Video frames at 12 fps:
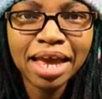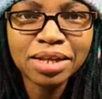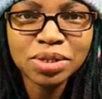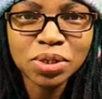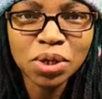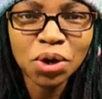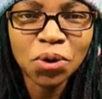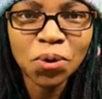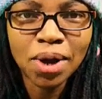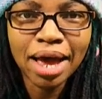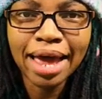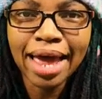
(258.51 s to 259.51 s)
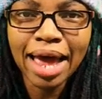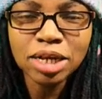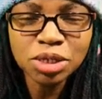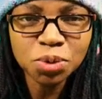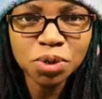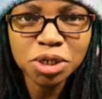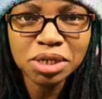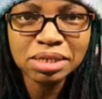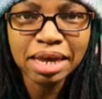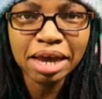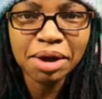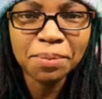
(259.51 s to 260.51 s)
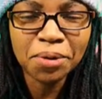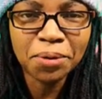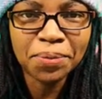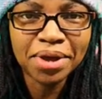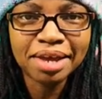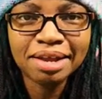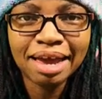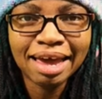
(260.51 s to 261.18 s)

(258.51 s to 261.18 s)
And so I just want you to take a moment.